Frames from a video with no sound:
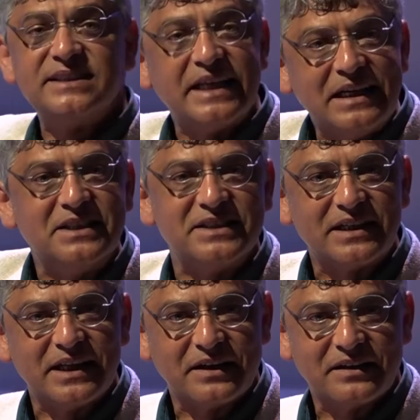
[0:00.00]
is
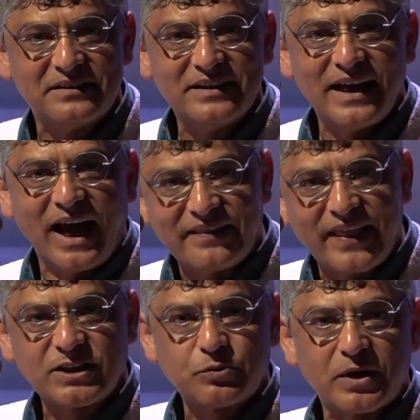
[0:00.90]
illicit liquor.
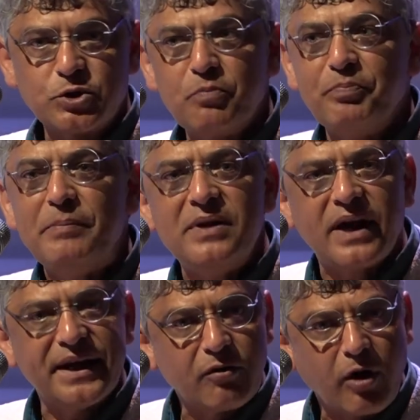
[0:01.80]
And that's why. So people
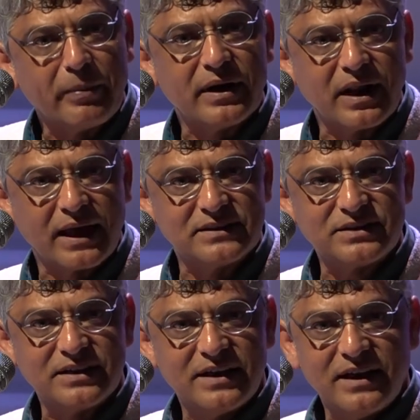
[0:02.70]
are getting criminalized